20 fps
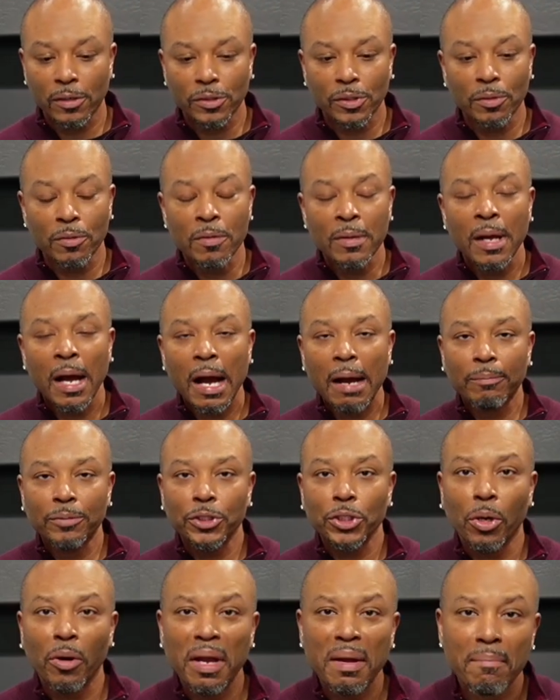So I'm
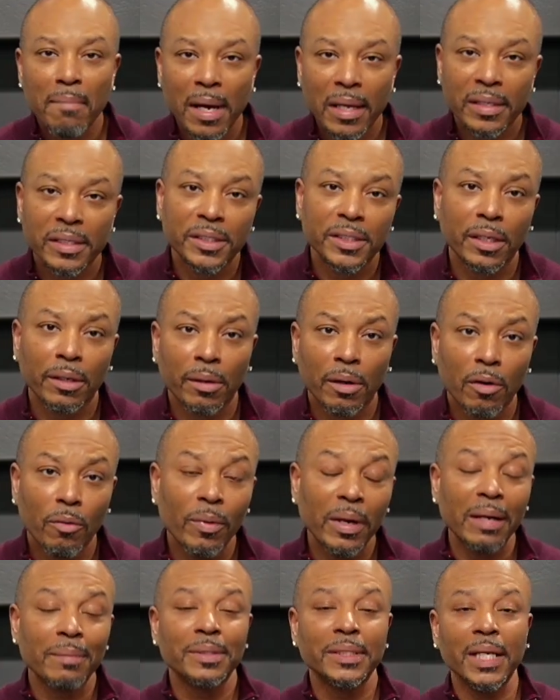showing month 0.
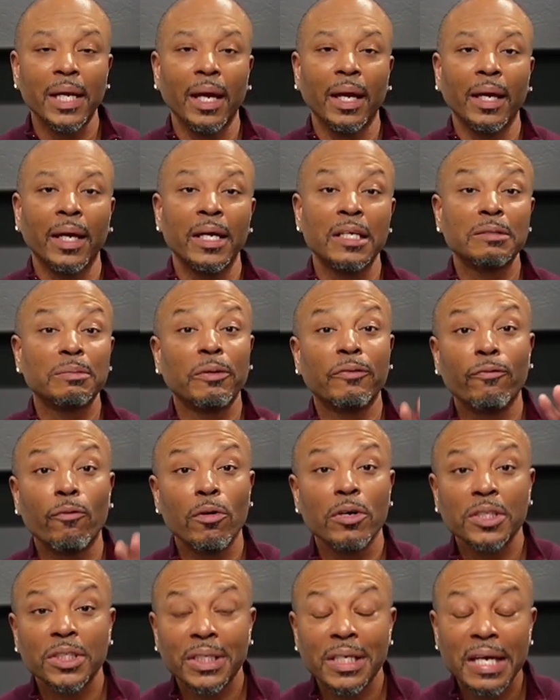What I'm saying is,
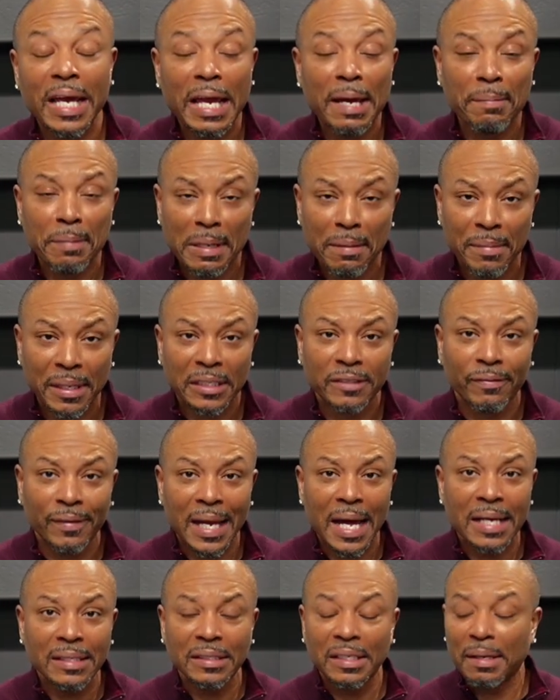before she implements
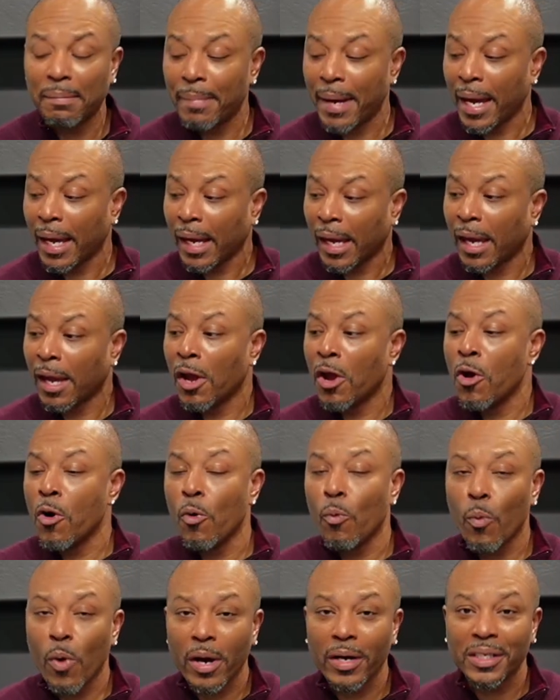velocity banking,
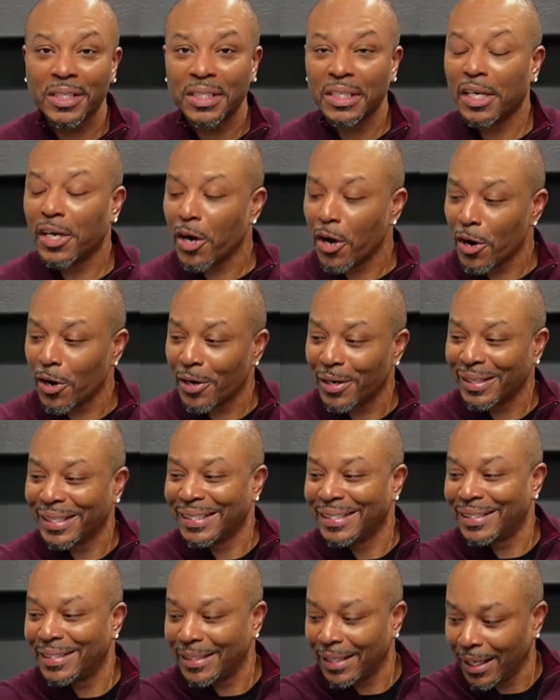where does she currently
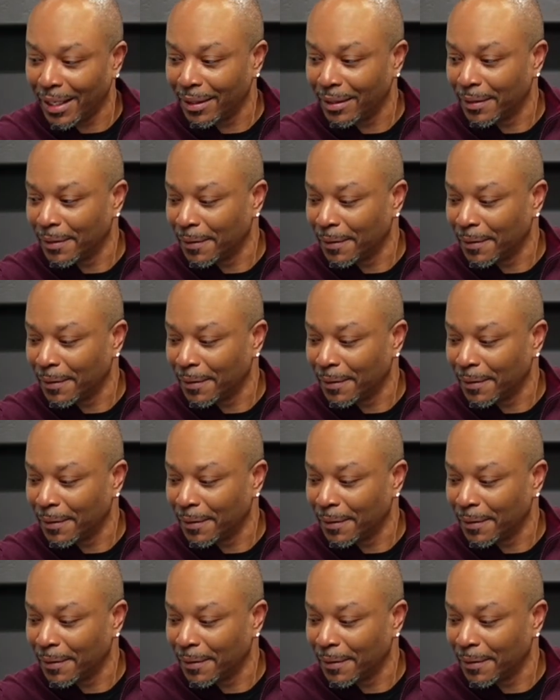sit?